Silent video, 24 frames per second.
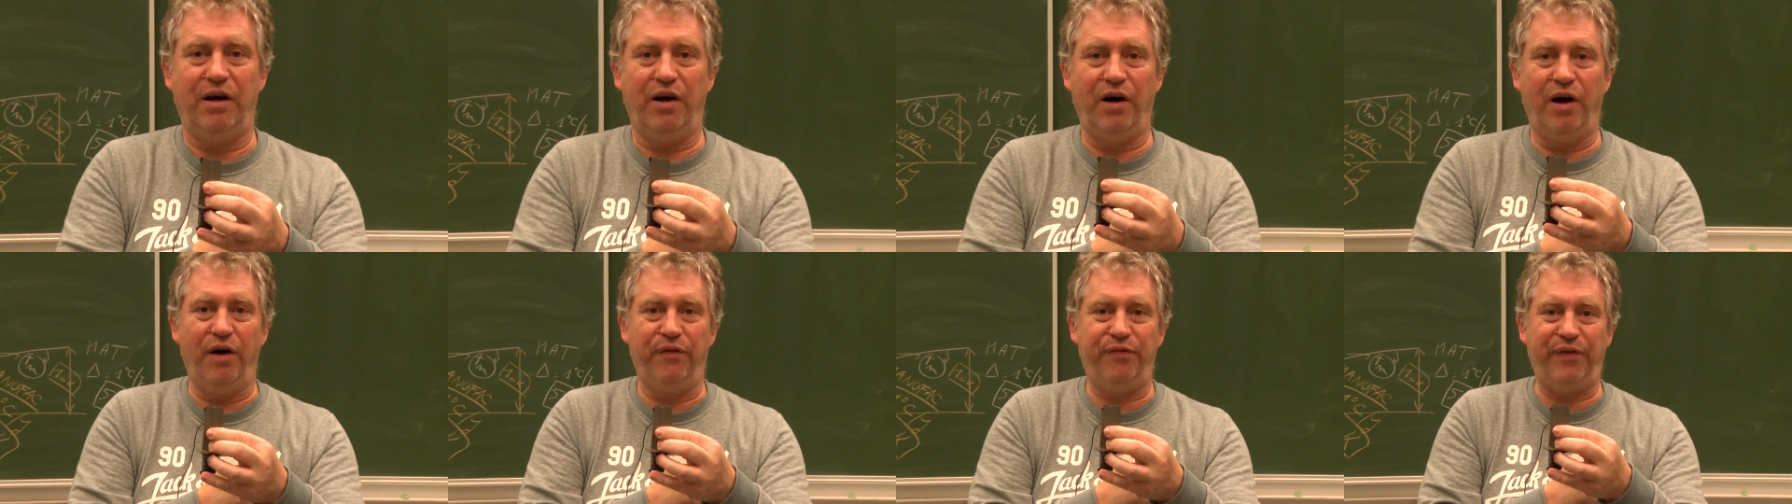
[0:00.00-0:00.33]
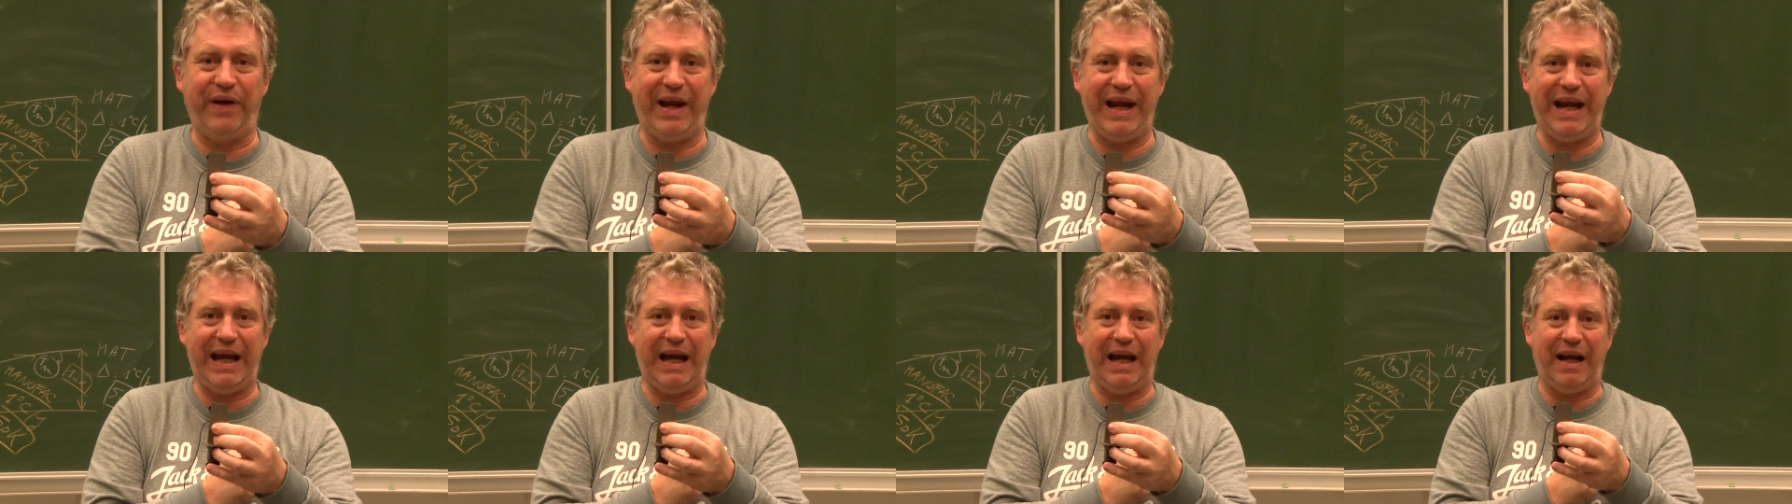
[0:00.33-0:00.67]
of
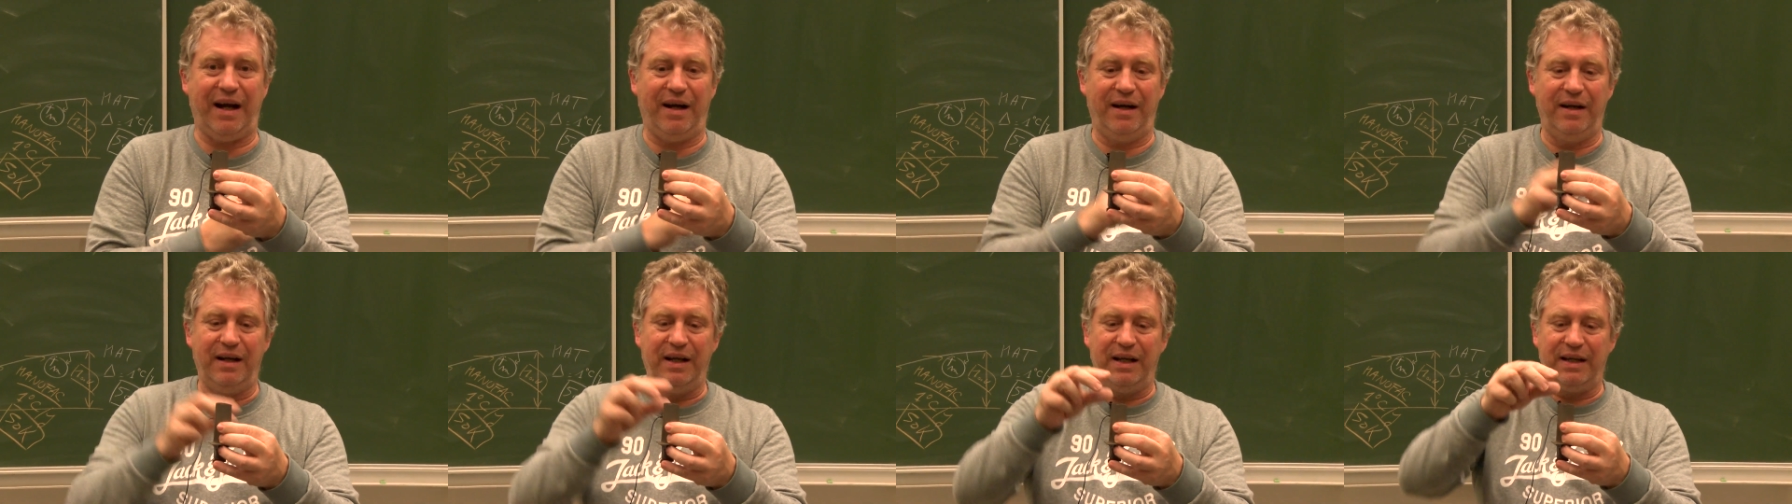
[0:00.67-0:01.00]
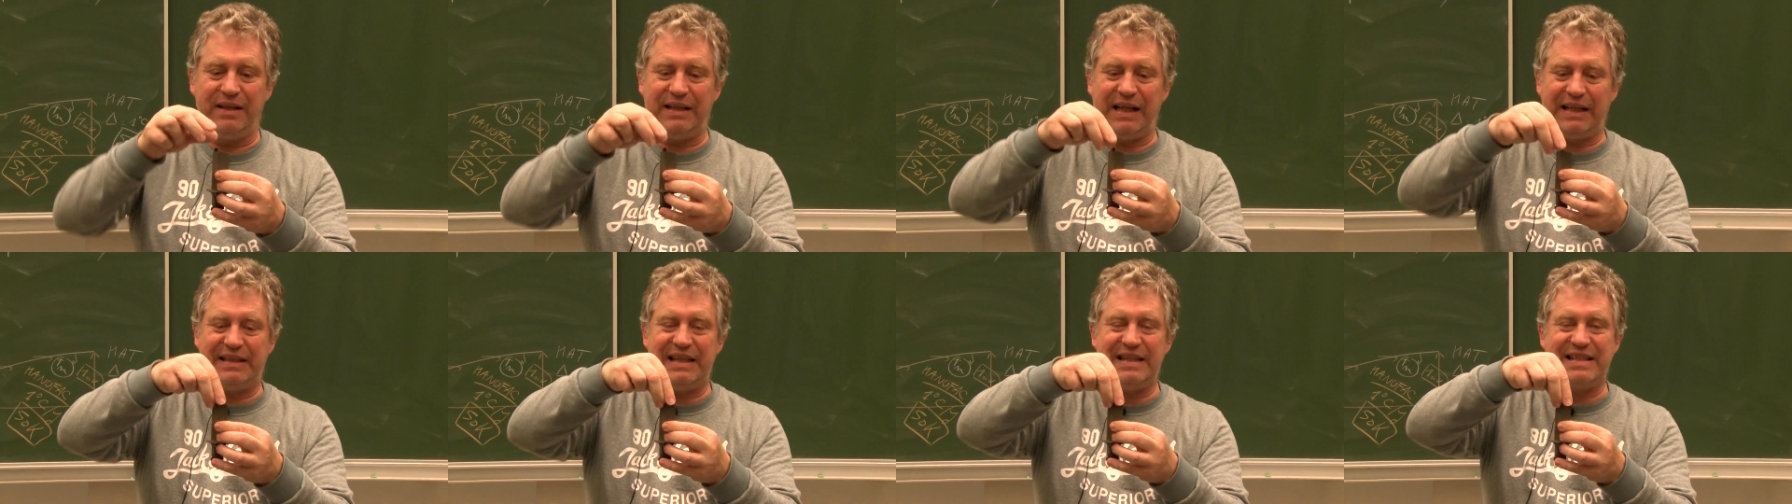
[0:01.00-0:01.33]
air
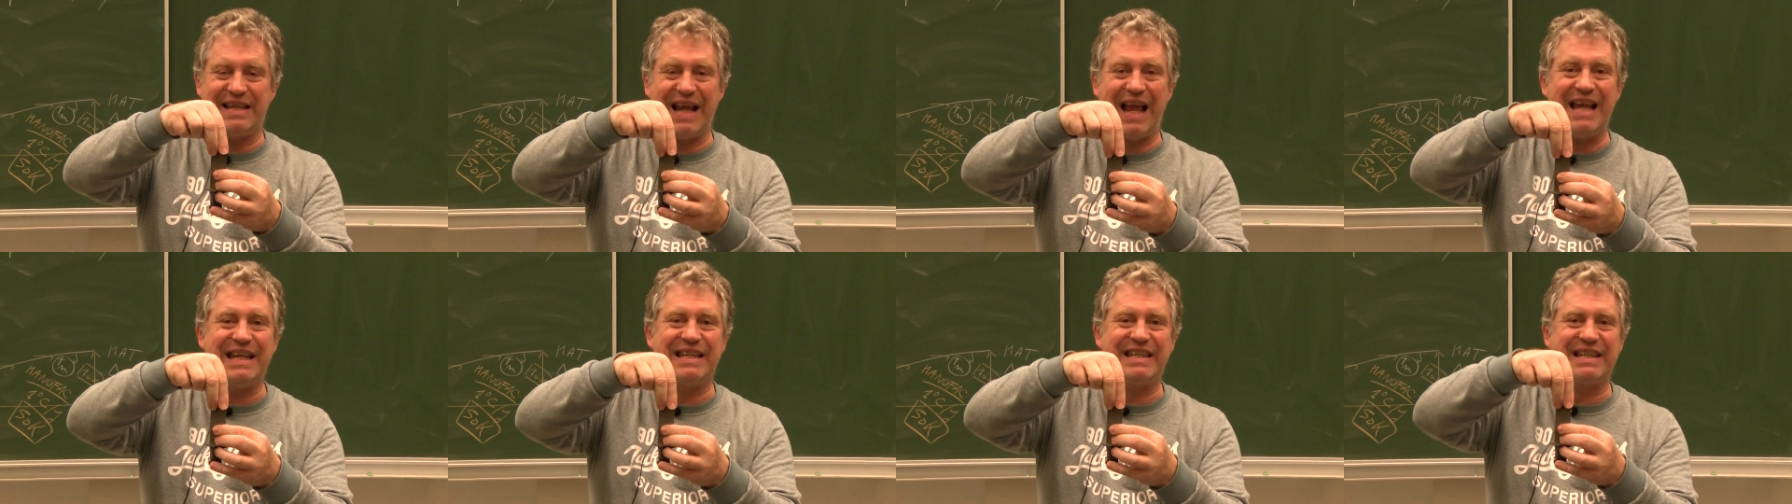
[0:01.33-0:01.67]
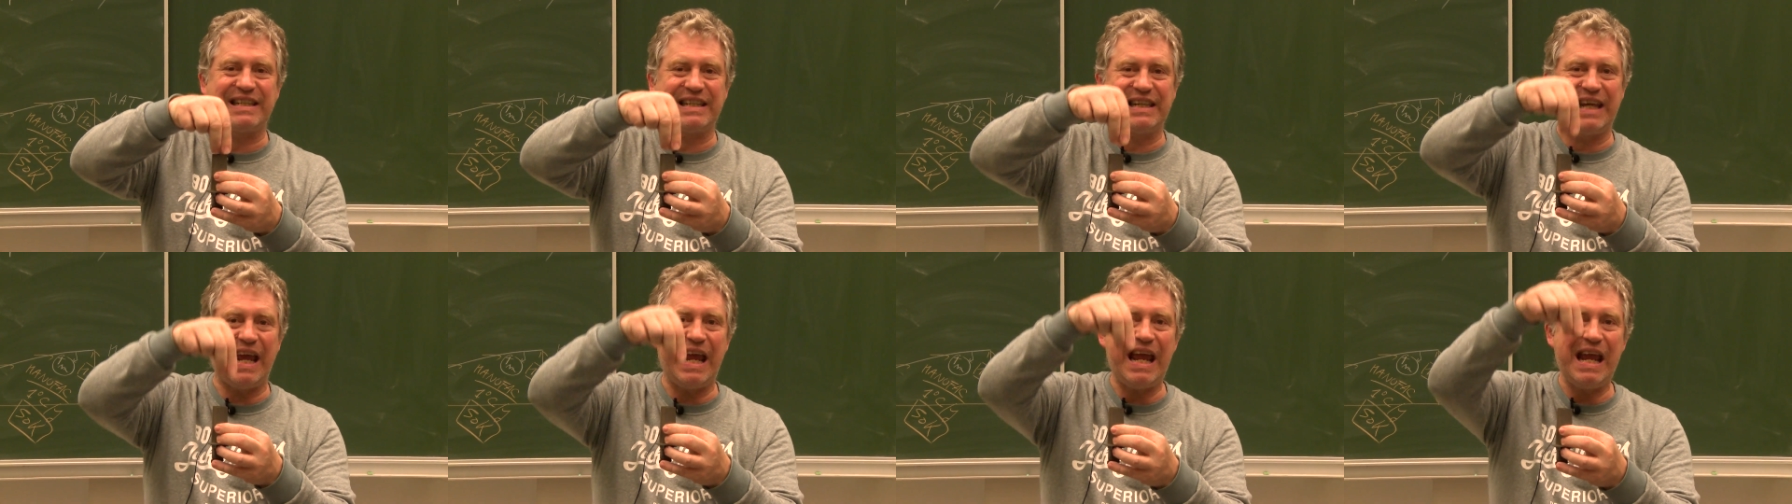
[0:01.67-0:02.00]
that is
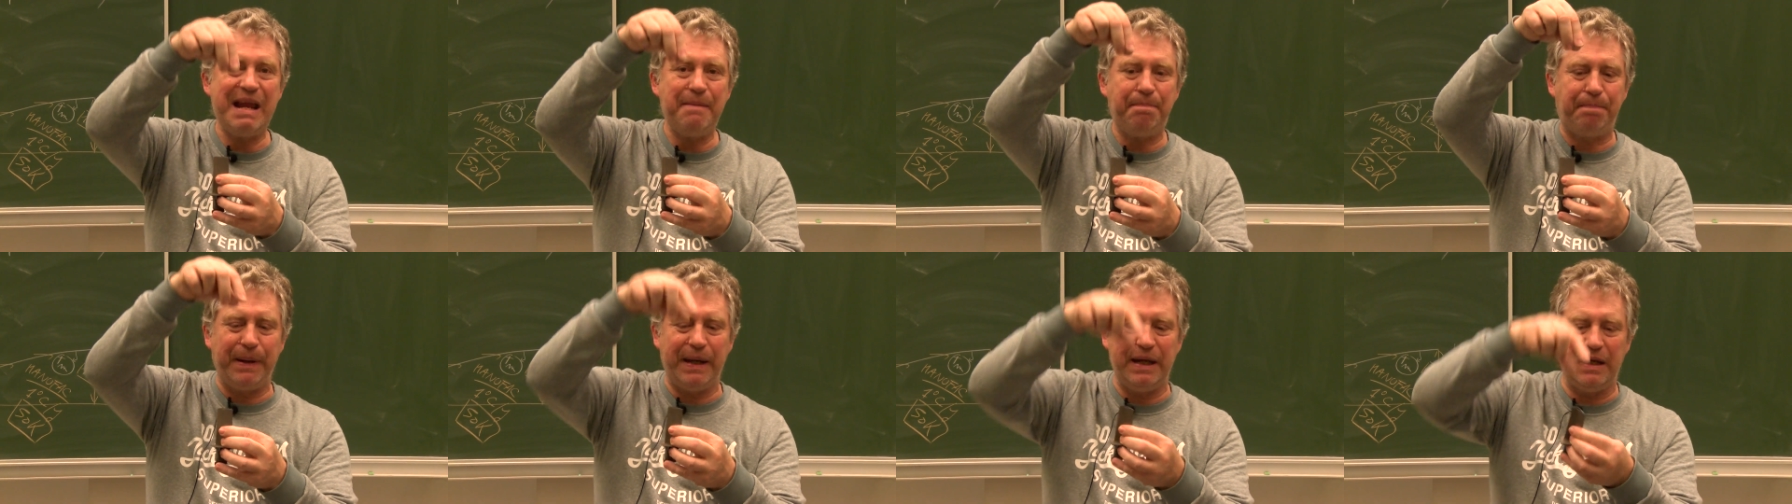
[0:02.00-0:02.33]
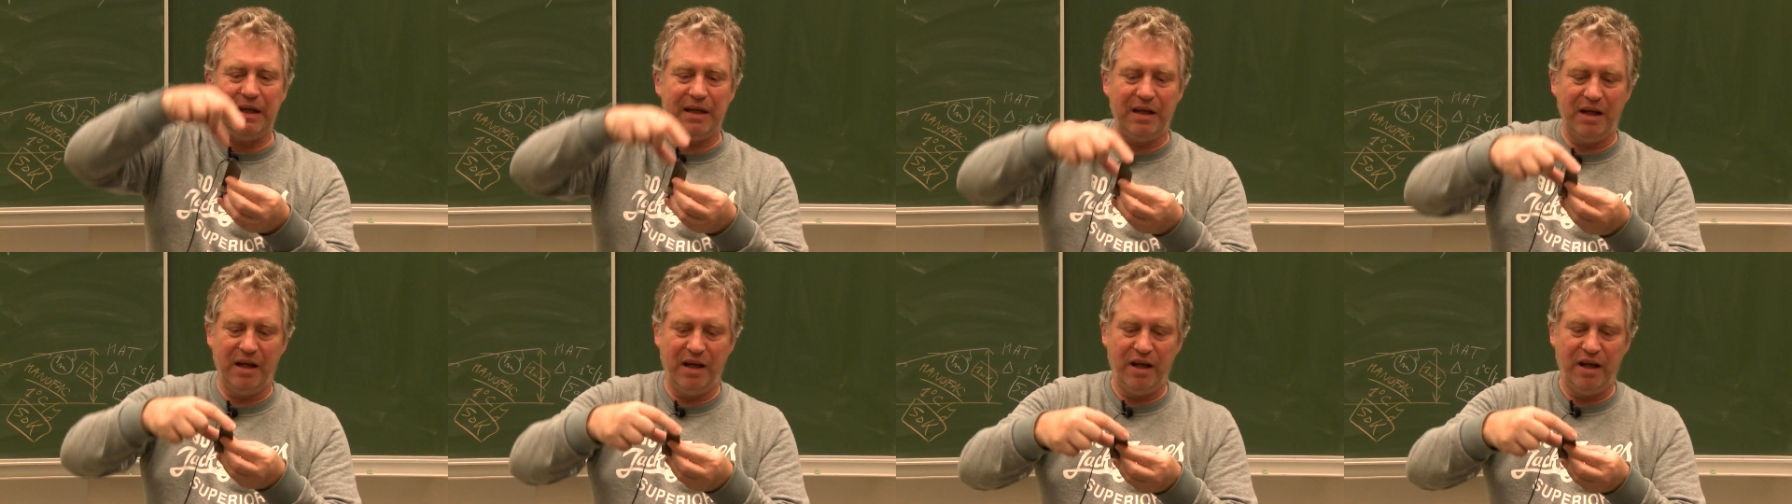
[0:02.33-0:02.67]
escaping